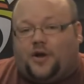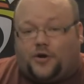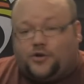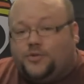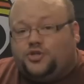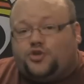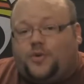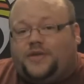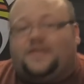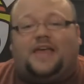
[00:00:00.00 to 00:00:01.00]
Are you
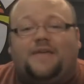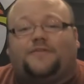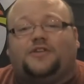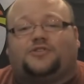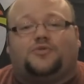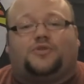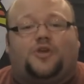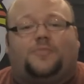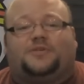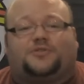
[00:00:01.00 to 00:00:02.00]
enjoying the Infinite
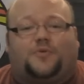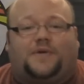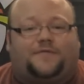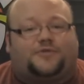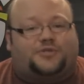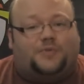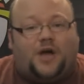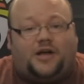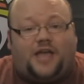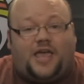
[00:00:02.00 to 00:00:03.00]
Tsukiyomi story for
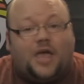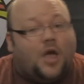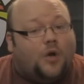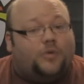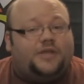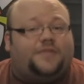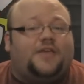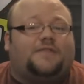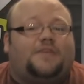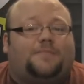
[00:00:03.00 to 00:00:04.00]
Tsunade? What do you
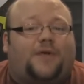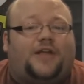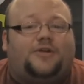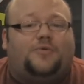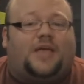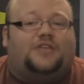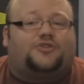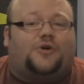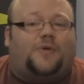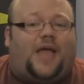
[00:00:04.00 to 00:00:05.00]
think of the brand new
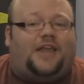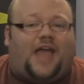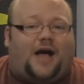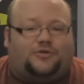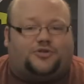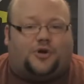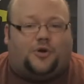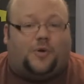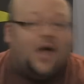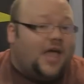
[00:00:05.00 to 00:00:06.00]
intro and
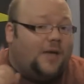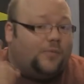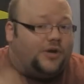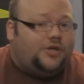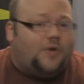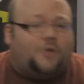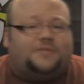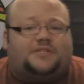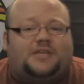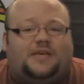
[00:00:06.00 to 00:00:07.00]
outro? And what do you hope
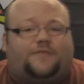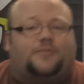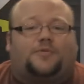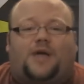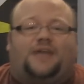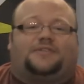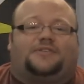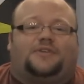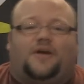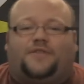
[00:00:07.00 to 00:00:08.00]
to see from the
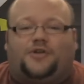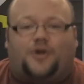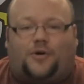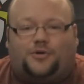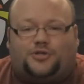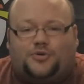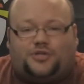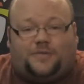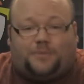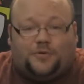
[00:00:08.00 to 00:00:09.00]
rest of the Naruto
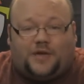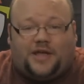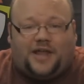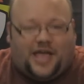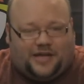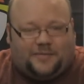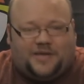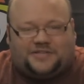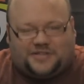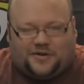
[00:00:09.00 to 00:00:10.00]
Shippuden
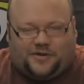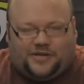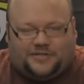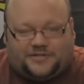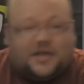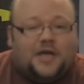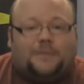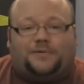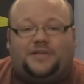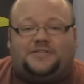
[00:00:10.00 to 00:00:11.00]
anime series?
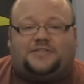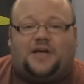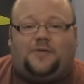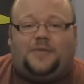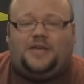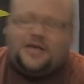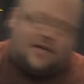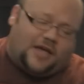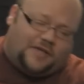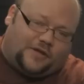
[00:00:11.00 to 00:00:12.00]
Please tell
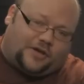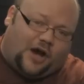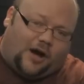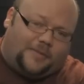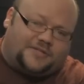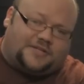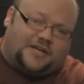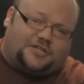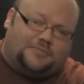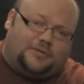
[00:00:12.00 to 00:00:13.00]
me in the comment
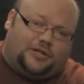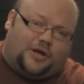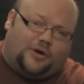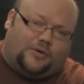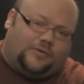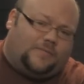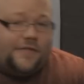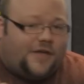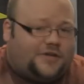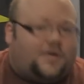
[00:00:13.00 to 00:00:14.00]
section below.
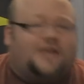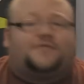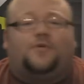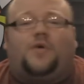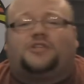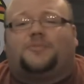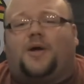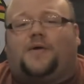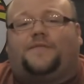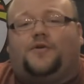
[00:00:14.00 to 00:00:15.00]
Thank you guys for watching
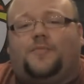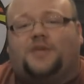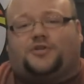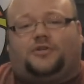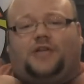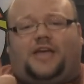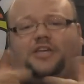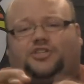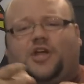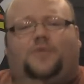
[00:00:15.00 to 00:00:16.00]
my review. Make sure to like
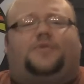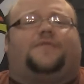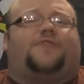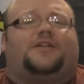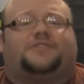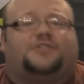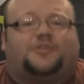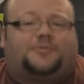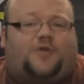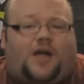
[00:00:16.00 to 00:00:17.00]
it, share it with your friends, and
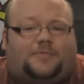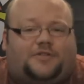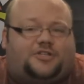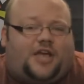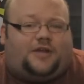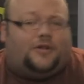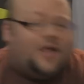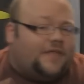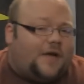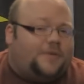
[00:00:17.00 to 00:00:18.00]
subscribe to the
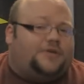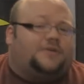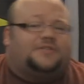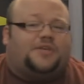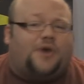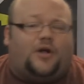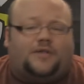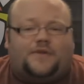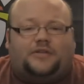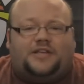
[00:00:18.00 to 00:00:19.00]
channel. That way you can see
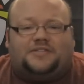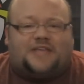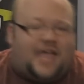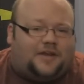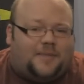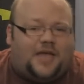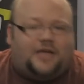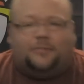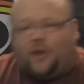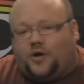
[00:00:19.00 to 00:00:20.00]
all of our latest anime
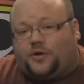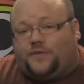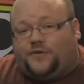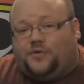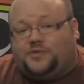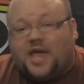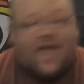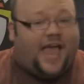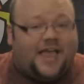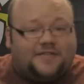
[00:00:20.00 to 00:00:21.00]
and manga reviews,
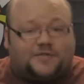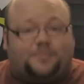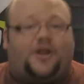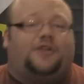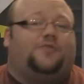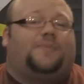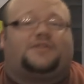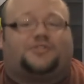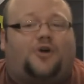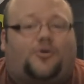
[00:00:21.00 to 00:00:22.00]
and this brand new big
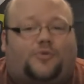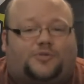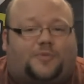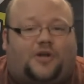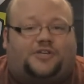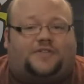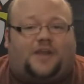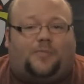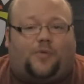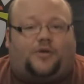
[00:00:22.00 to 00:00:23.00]
Star Wars project
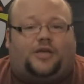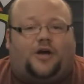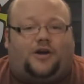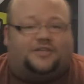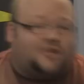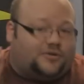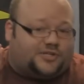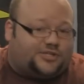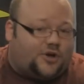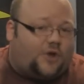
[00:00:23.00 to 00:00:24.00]
that I'm working on. It's called
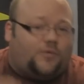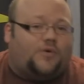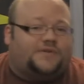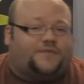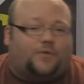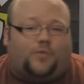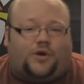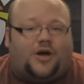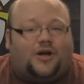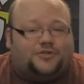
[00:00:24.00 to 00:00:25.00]
Star Wars for
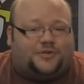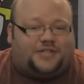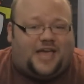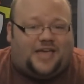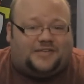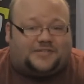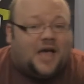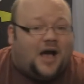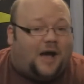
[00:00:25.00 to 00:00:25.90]
100 Days.